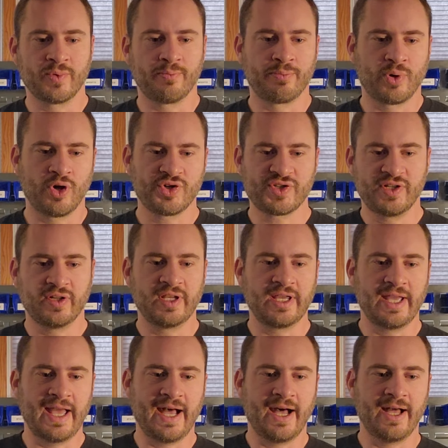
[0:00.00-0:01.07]

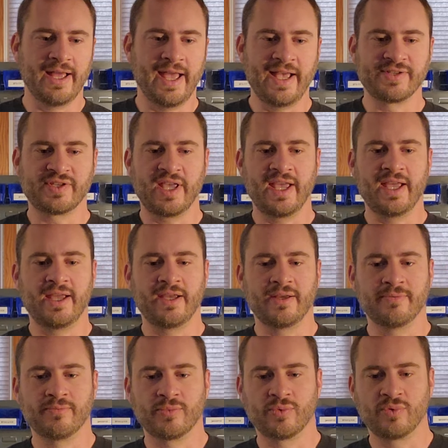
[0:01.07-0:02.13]
Personally, as a
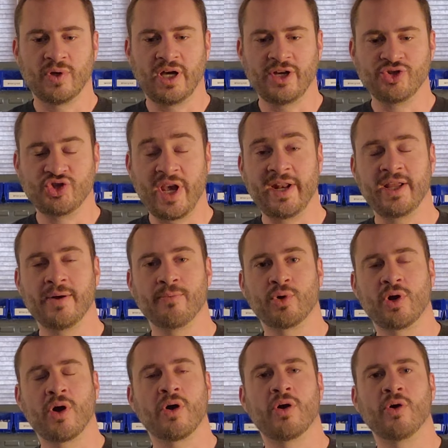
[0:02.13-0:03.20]
JDM
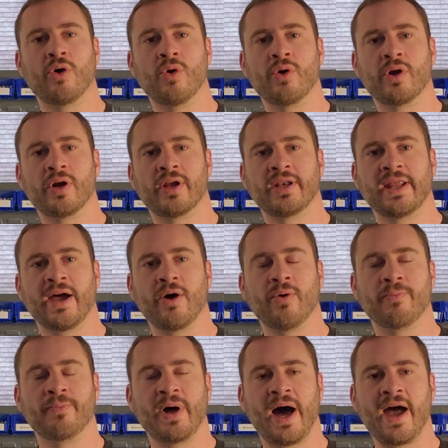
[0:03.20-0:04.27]
car owner, now
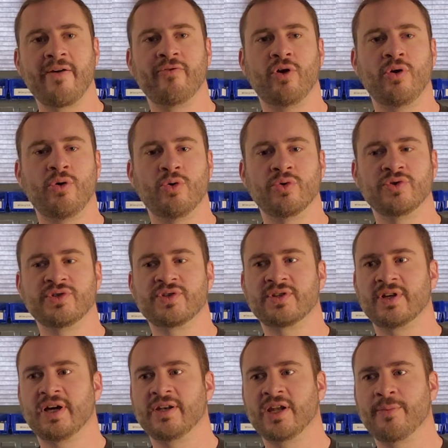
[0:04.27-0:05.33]
I've owned
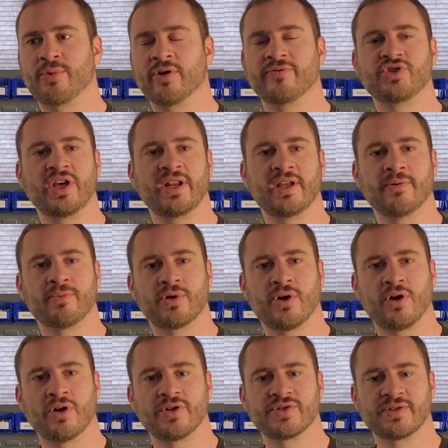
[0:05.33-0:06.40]
a number of JDM
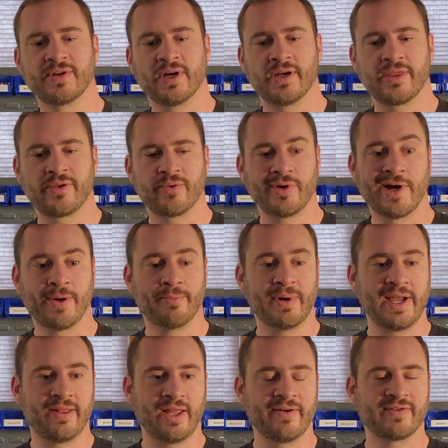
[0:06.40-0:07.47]
cars throughout
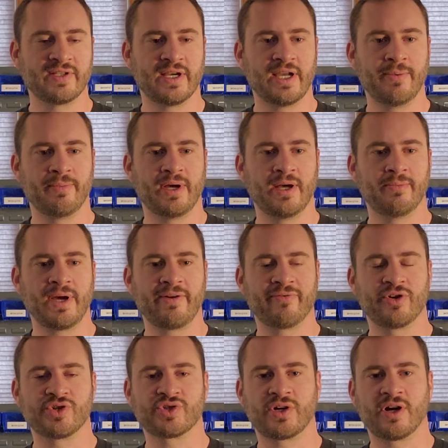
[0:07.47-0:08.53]
my lifetime. My
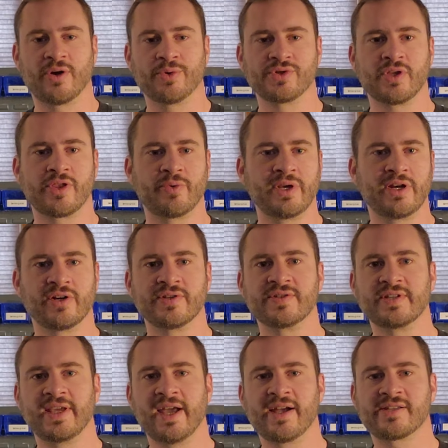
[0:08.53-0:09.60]
first car was a
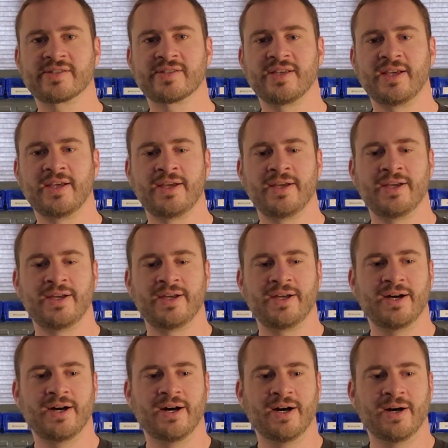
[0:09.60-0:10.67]
300ZX.
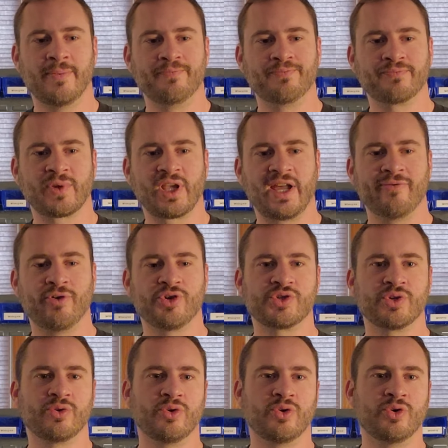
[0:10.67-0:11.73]
I've
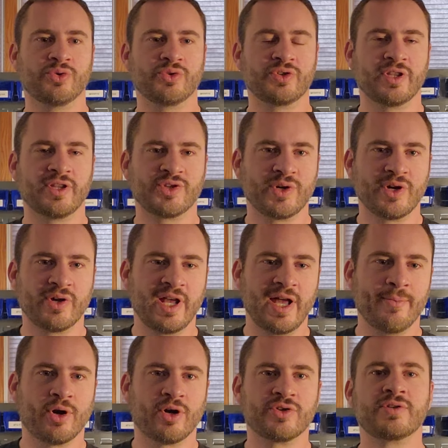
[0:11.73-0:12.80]
also owned the Toyota
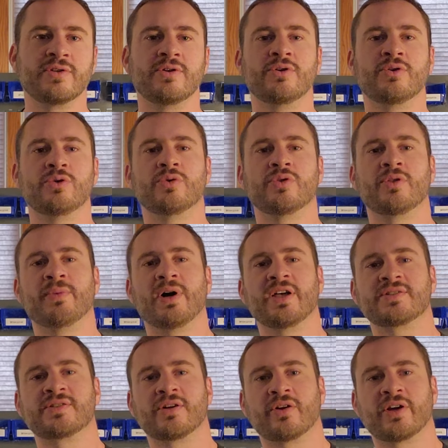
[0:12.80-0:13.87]
MR2, the
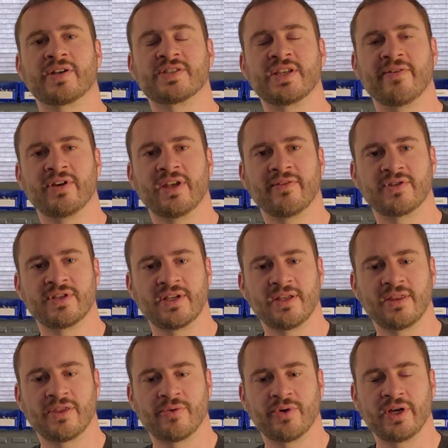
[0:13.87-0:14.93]
Mazda RX-7 FD
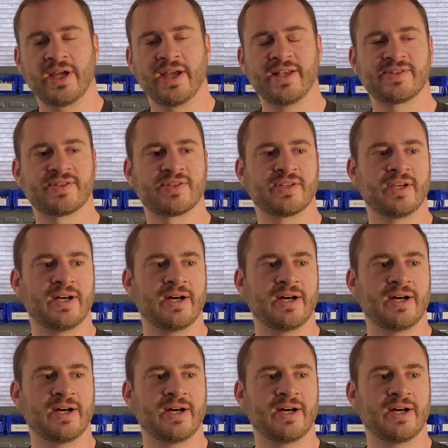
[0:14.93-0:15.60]
3S,